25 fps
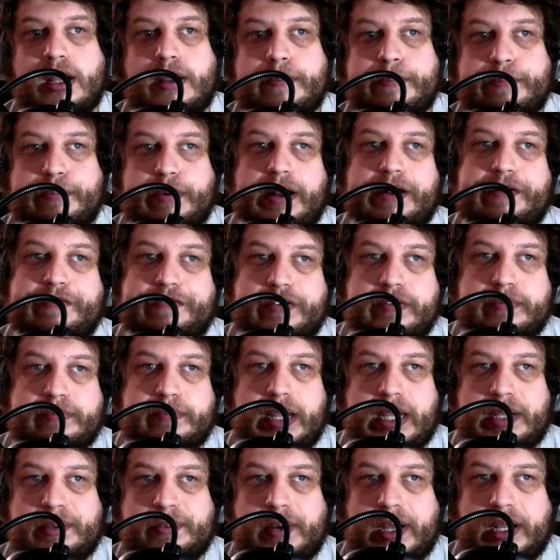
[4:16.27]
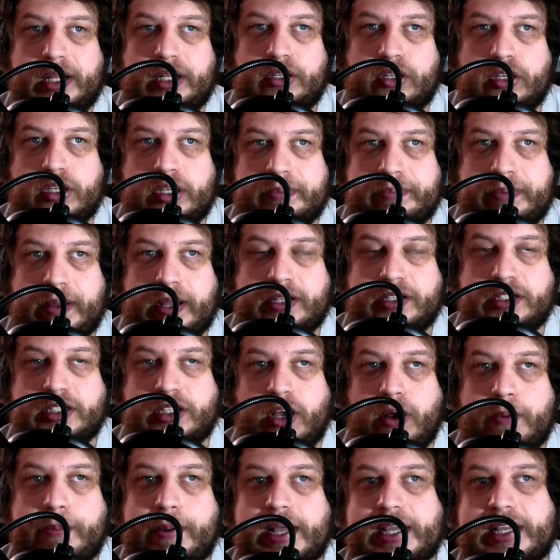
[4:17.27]
Brentford may well look back to
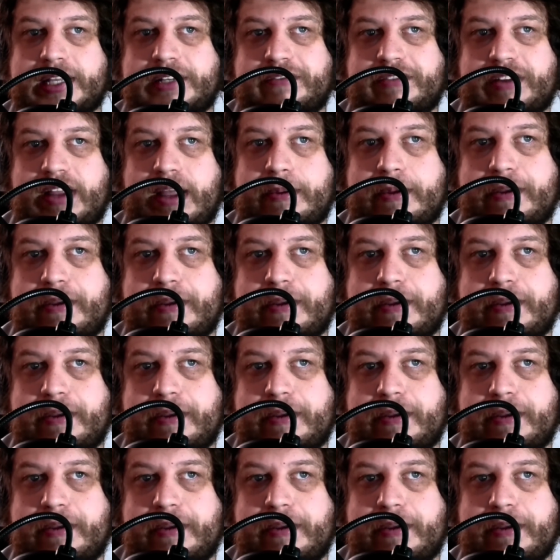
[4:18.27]
go back in for him.